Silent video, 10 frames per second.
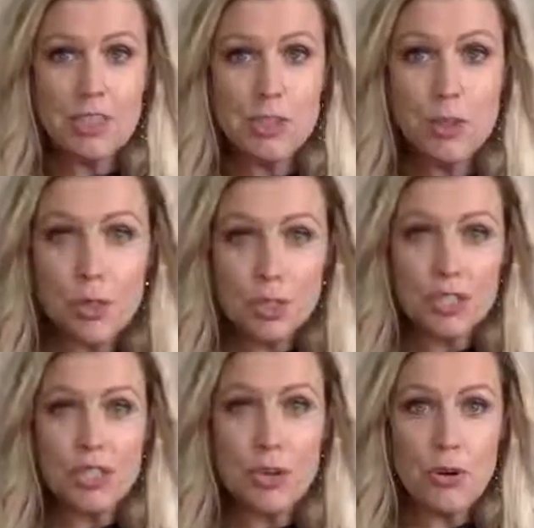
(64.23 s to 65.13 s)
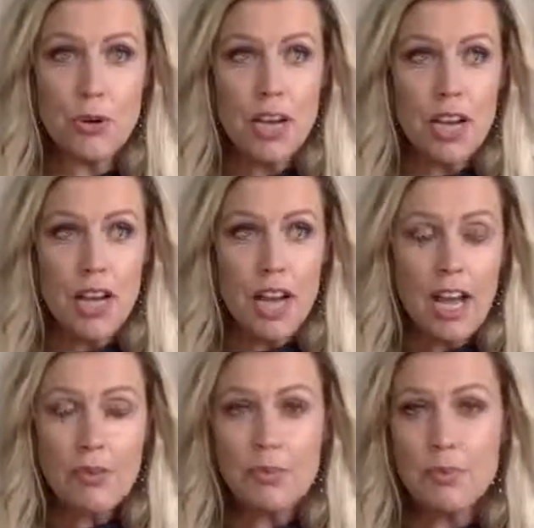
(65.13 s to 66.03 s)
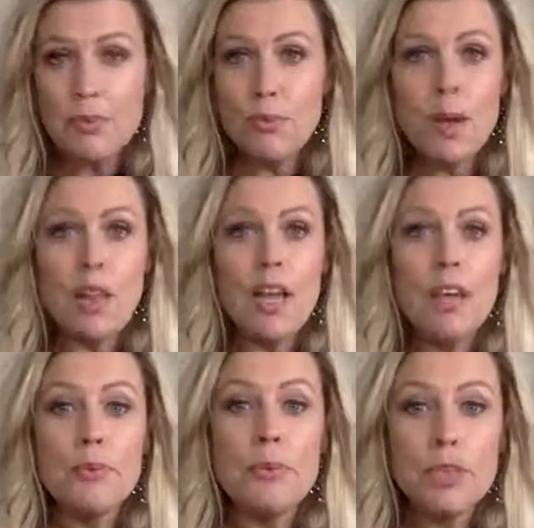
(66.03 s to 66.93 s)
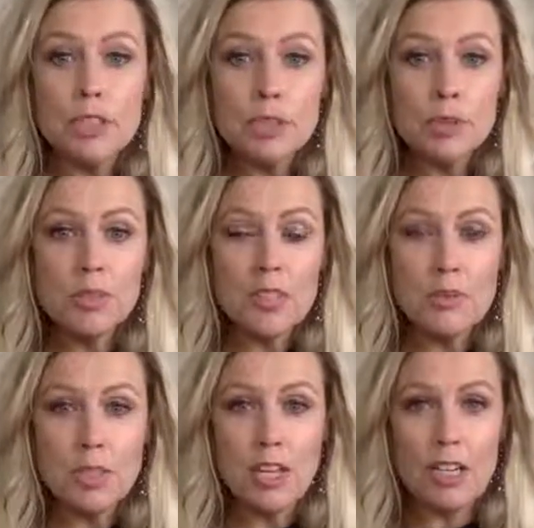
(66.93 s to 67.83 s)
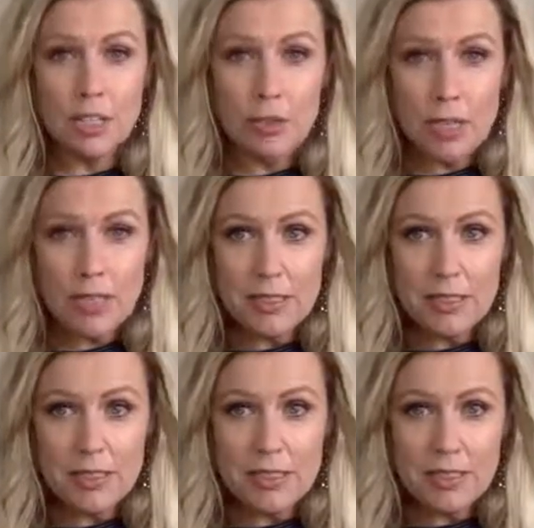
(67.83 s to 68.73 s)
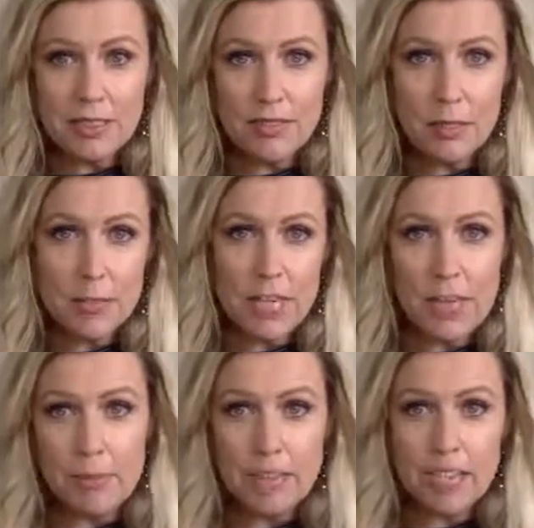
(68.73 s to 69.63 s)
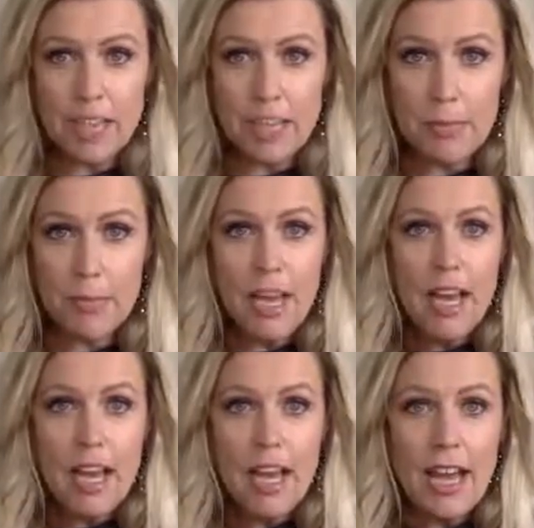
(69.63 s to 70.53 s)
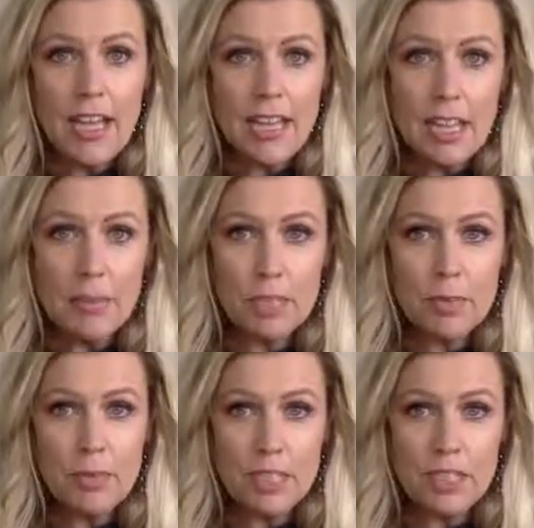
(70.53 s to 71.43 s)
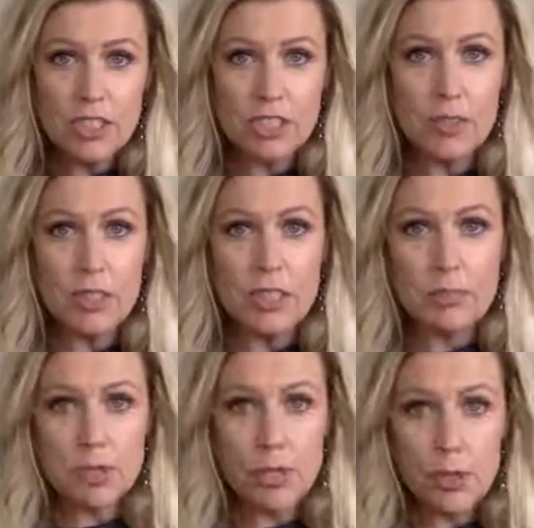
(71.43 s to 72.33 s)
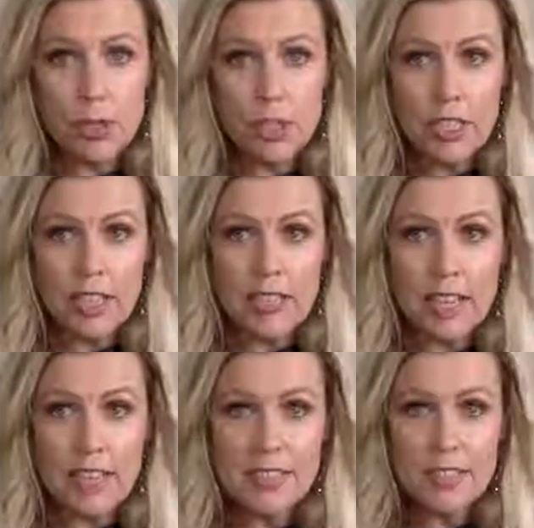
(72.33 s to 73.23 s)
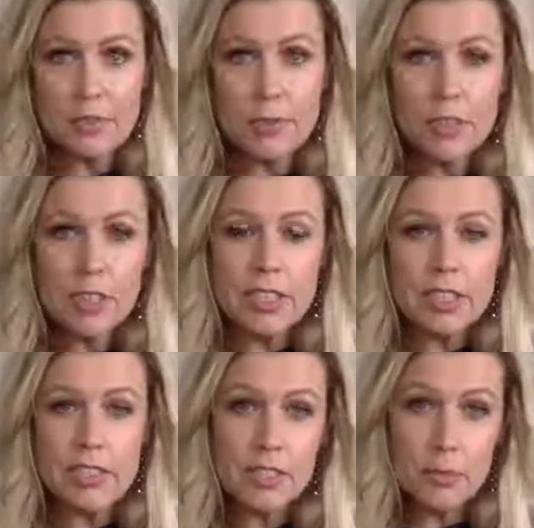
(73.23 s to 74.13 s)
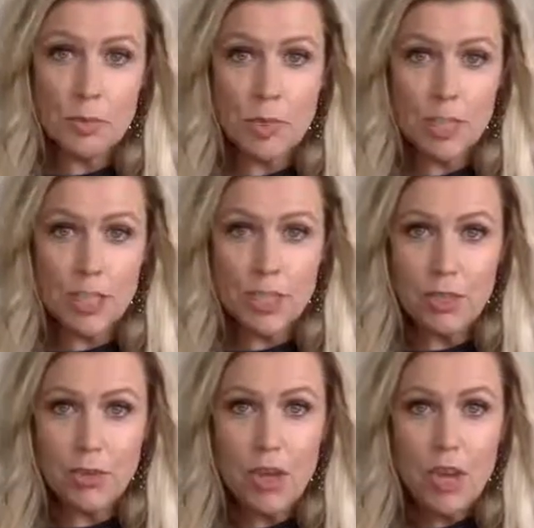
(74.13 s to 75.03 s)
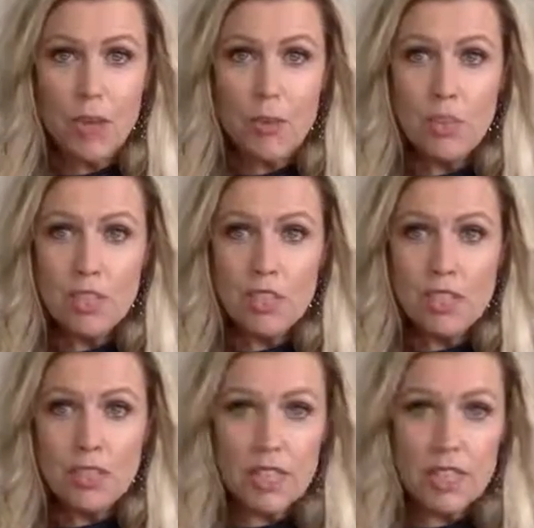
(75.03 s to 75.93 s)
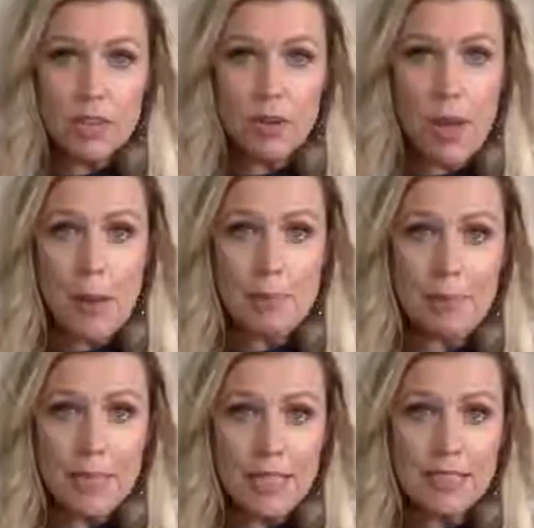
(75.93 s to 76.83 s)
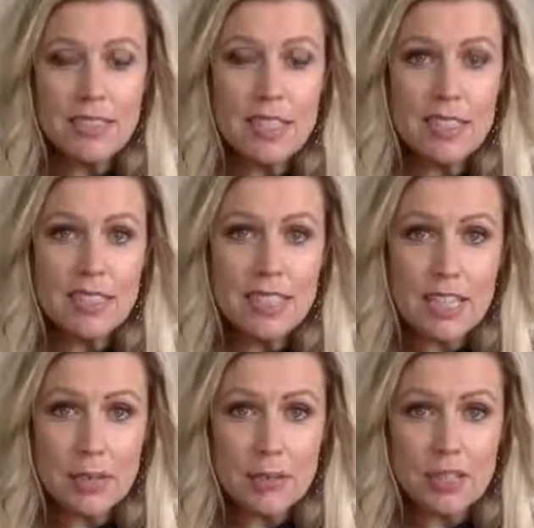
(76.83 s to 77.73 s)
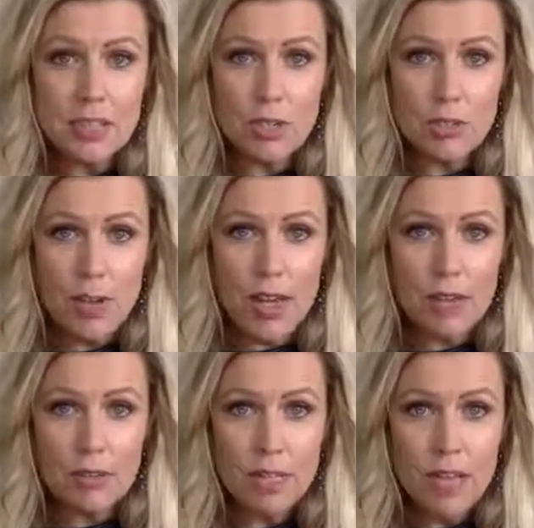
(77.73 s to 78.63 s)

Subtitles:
shorter. So I will do some longer ones from time to time. I am committed to doing them shorter, concise, and really still supporting you with giving you amazing tips around